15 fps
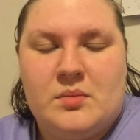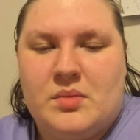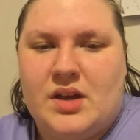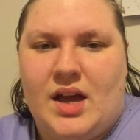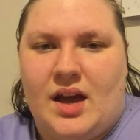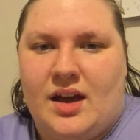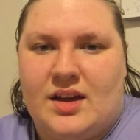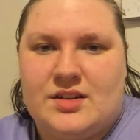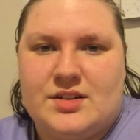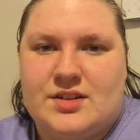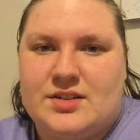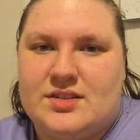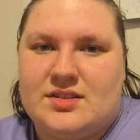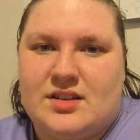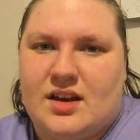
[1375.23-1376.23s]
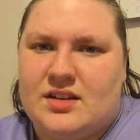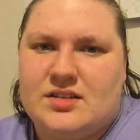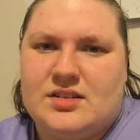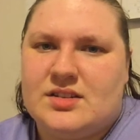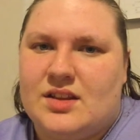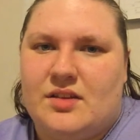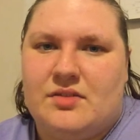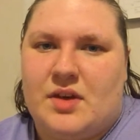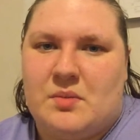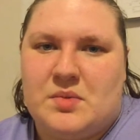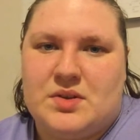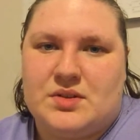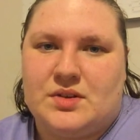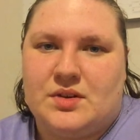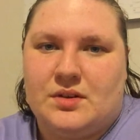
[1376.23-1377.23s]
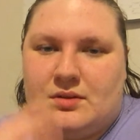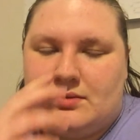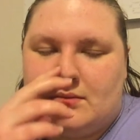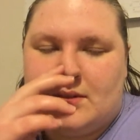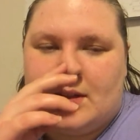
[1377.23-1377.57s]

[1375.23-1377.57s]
But yeah, I just love that musical.